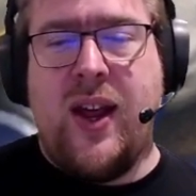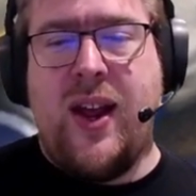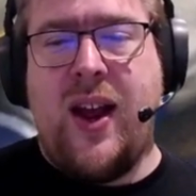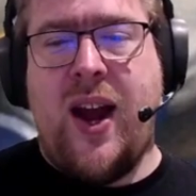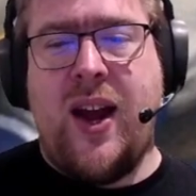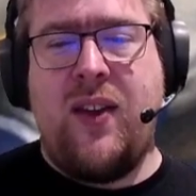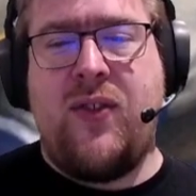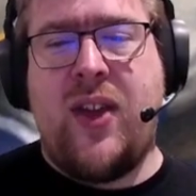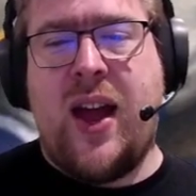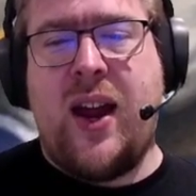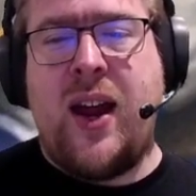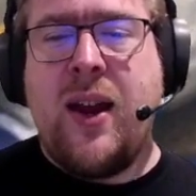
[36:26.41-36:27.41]
And if
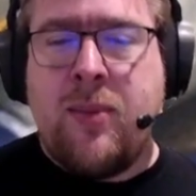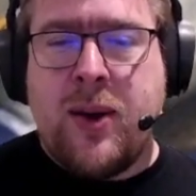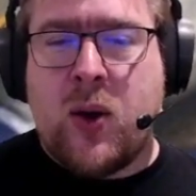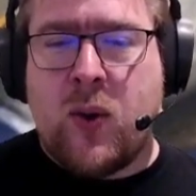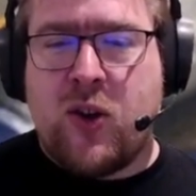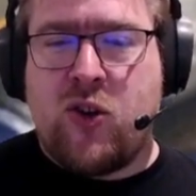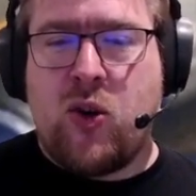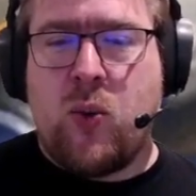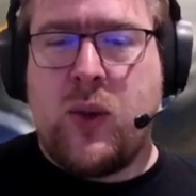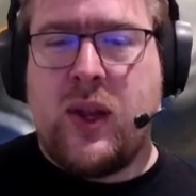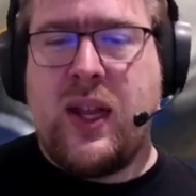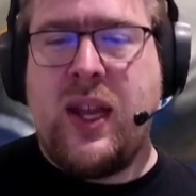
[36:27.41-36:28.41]
that enemy creature
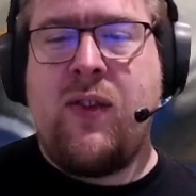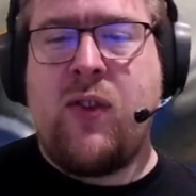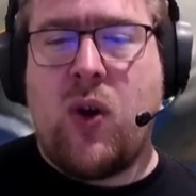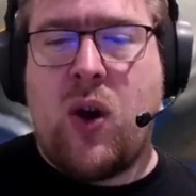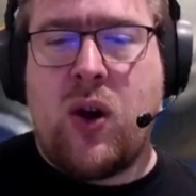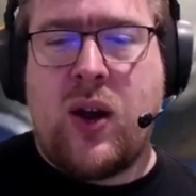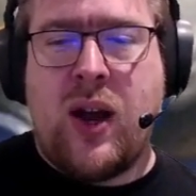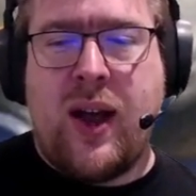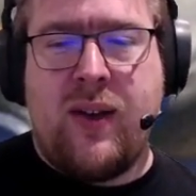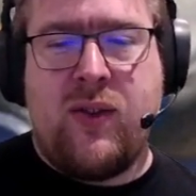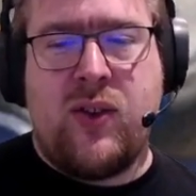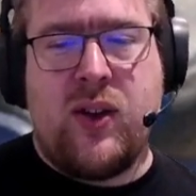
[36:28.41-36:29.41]
would leave your
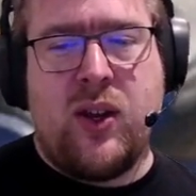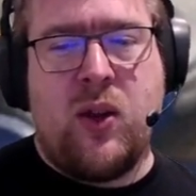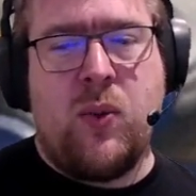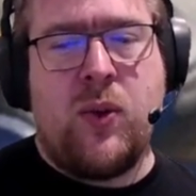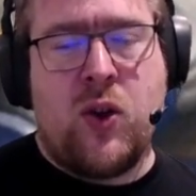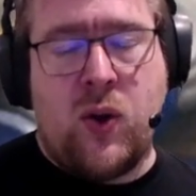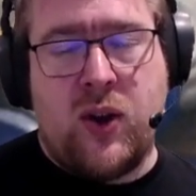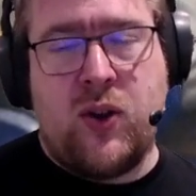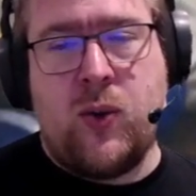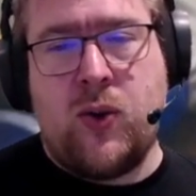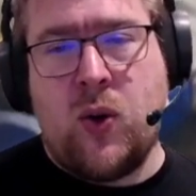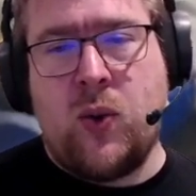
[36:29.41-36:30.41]
archives, you return it to
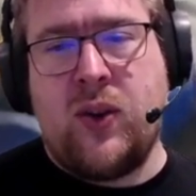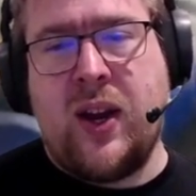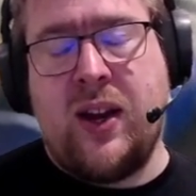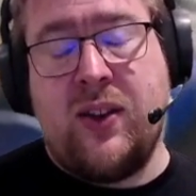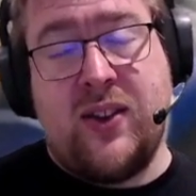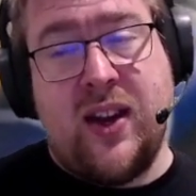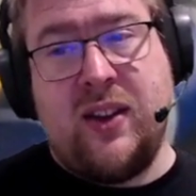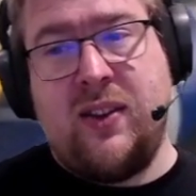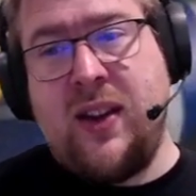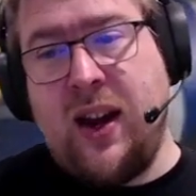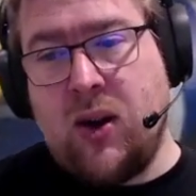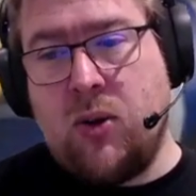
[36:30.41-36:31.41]
its owner's hand instead.
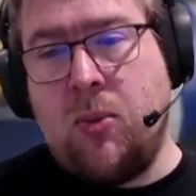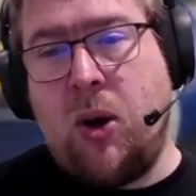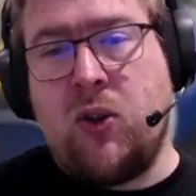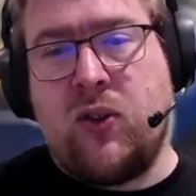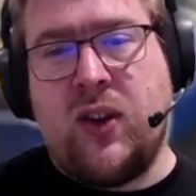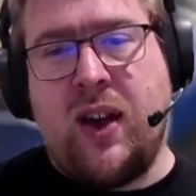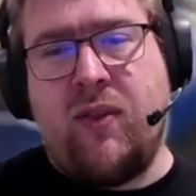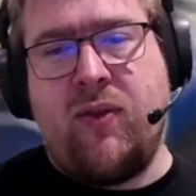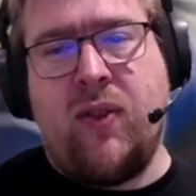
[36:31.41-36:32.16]
Standard Mars stuff.